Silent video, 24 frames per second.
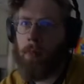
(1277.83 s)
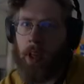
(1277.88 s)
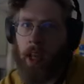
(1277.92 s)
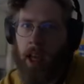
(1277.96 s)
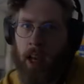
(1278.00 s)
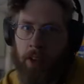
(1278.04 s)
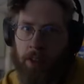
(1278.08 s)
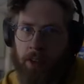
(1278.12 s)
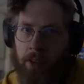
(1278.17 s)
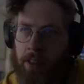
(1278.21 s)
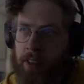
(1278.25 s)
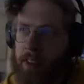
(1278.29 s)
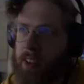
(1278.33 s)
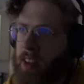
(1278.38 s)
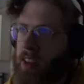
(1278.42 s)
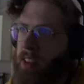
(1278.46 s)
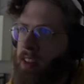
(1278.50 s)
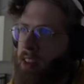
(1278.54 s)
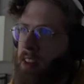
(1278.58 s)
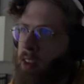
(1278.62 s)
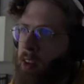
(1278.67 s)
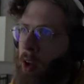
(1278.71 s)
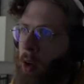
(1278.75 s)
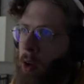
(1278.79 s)
I'd just like
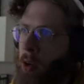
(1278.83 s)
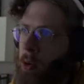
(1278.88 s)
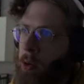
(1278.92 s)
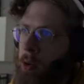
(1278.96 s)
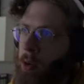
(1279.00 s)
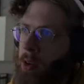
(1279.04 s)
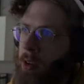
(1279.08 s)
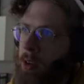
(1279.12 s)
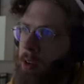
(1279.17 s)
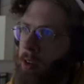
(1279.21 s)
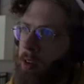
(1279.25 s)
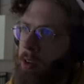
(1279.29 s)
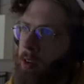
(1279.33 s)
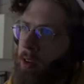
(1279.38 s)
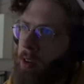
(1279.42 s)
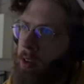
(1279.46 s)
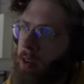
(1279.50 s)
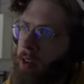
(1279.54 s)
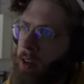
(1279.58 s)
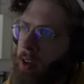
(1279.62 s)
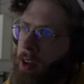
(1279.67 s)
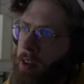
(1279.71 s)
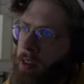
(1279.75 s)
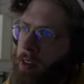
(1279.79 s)
to note
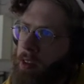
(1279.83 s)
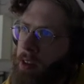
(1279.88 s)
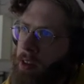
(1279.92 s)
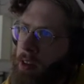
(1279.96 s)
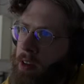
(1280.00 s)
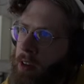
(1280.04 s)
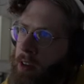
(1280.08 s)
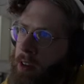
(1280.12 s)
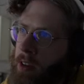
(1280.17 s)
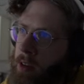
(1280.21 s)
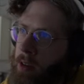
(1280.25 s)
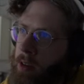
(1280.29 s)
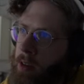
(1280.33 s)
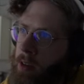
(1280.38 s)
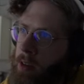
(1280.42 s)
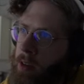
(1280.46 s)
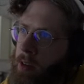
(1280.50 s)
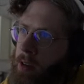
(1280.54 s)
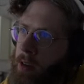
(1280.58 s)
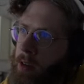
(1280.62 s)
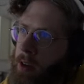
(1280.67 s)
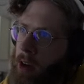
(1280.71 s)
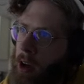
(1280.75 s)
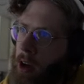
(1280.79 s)
look at the
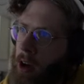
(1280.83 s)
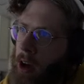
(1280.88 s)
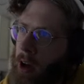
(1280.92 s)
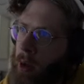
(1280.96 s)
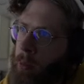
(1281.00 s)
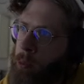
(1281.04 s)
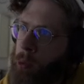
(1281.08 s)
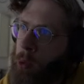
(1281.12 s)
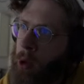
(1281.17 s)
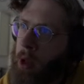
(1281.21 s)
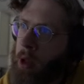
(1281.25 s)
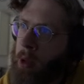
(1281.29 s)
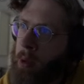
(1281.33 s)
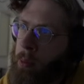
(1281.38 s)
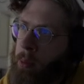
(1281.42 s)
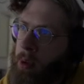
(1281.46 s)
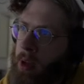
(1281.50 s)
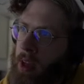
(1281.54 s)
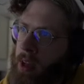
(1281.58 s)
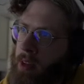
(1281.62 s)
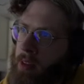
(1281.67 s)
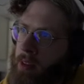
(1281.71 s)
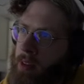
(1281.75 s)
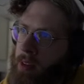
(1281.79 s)
cobweb
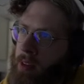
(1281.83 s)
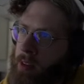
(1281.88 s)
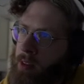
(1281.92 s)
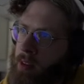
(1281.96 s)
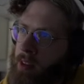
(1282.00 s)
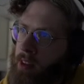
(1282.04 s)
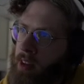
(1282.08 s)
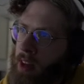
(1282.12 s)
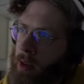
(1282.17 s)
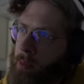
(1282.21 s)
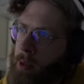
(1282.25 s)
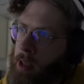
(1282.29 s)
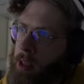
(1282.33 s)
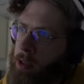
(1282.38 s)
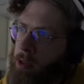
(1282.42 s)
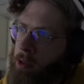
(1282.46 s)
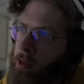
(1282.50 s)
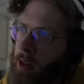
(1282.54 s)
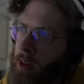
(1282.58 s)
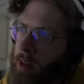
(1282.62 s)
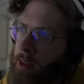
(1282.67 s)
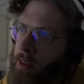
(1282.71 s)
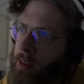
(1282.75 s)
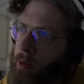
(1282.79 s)
and the semi
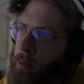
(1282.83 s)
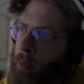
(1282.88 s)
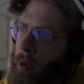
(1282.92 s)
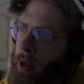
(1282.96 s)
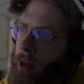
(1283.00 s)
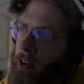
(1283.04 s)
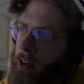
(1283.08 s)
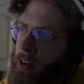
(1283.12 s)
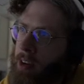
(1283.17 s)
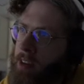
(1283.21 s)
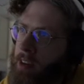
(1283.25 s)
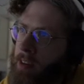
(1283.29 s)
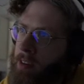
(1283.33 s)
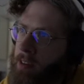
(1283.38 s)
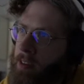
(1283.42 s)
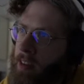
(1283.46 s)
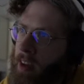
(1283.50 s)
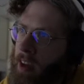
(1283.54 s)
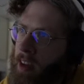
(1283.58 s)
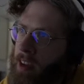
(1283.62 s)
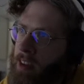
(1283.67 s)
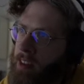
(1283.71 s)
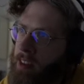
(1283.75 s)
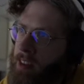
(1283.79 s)
transparent
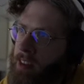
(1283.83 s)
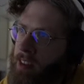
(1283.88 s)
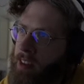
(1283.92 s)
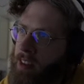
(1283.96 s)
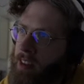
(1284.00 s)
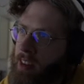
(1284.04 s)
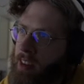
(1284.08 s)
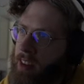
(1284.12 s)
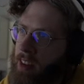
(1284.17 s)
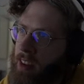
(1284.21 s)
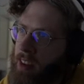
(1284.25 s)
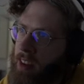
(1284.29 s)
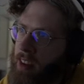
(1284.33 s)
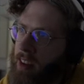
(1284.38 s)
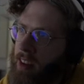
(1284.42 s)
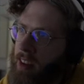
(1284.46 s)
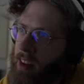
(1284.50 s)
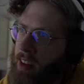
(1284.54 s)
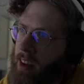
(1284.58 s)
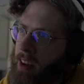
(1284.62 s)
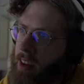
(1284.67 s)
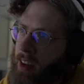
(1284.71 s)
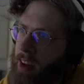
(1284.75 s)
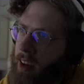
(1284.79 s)
effect
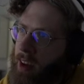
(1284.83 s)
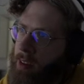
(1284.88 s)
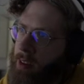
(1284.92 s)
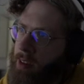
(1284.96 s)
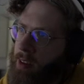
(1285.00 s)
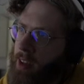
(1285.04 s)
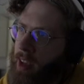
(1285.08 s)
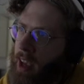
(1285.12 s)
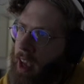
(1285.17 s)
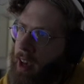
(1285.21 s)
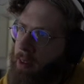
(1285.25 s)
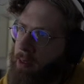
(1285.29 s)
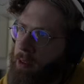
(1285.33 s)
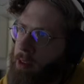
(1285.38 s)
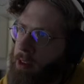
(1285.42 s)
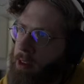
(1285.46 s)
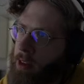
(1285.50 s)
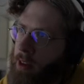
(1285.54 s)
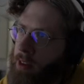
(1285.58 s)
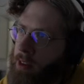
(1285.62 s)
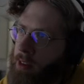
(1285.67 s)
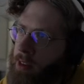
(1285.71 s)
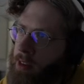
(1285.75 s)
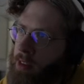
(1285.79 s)
as the
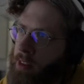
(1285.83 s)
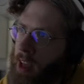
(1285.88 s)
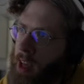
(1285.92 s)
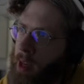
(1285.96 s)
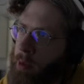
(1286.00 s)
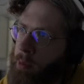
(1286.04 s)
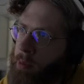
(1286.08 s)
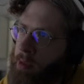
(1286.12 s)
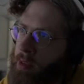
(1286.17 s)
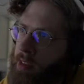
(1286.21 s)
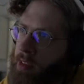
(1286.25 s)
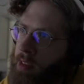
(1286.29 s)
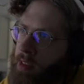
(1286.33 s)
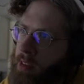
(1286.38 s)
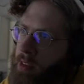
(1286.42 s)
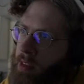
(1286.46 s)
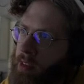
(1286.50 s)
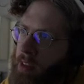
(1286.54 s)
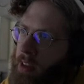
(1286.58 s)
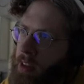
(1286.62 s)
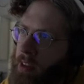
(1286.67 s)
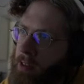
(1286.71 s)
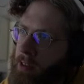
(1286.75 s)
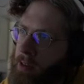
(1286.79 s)
avatar steps
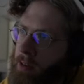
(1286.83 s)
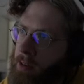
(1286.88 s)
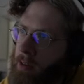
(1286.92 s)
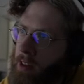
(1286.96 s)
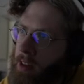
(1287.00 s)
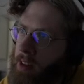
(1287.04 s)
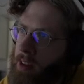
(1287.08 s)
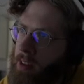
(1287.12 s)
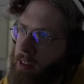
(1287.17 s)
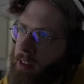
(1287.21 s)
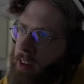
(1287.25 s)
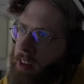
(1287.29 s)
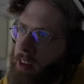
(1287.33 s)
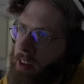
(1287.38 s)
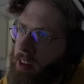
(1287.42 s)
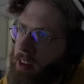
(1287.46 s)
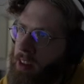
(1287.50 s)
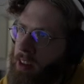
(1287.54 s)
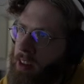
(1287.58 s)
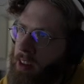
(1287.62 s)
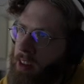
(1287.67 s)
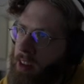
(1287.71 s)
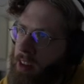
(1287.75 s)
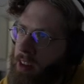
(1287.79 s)
in front of it,
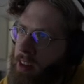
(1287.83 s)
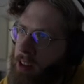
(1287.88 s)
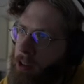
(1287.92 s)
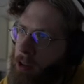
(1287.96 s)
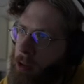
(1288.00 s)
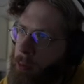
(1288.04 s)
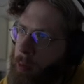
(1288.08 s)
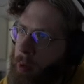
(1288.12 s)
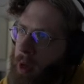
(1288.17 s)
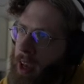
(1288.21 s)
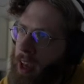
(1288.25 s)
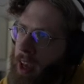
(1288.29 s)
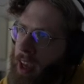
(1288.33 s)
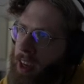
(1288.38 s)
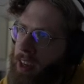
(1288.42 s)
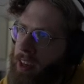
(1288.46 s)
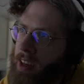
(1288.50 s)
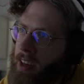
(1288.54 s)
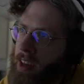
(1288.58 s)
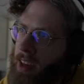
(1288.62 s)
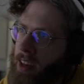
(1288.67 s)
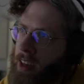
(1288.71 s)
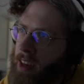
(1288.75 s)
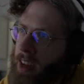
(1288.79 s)
behind
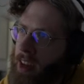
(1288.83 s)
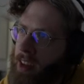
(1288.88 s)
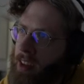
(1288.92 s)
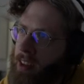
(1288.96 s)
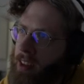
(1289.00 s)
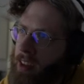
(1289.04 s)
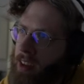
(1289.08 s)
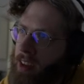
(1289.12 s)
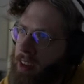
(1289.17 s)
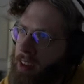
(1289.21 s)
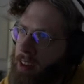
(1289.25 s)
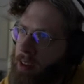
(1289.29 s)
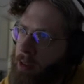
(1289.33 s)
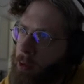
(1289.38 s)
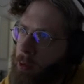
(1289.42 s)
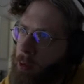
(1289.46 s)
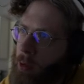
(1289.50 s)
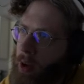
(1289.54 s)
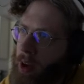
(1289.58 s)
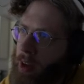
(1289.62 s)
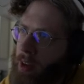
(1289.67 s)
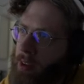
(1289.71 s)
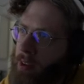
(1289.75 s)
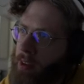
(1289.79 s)
it, and then
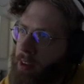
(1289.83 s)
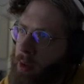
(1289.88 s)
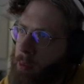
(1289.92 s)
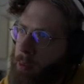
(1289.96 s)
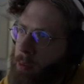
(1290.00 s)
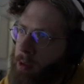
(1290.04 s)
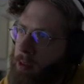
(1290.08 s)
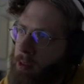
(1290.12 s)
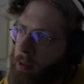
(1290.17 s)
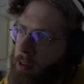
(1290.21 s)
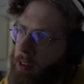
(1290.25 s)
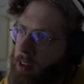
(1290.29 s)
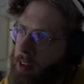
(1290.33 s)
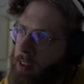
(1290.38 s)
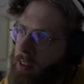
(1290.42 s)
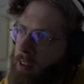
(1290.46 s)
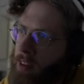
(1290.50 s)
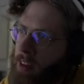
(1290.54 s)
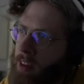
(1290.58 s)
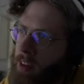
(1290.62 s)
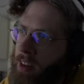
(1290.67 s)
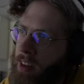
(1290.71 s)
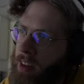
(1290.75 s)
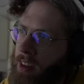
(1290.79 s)
winds up in front of
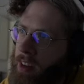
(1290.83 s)
it.